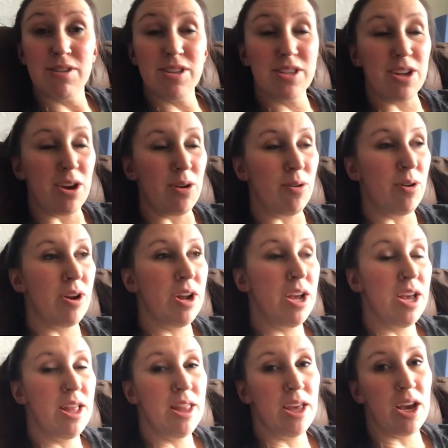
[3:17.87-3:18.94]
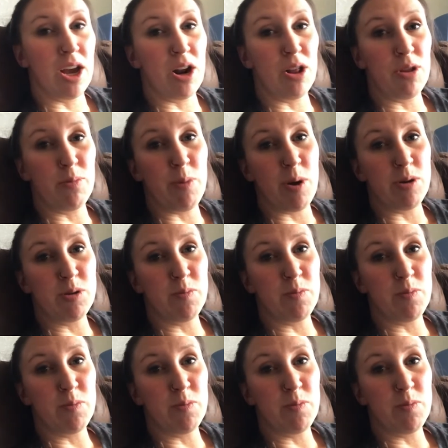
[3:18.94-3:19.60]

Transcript: So they got all the posts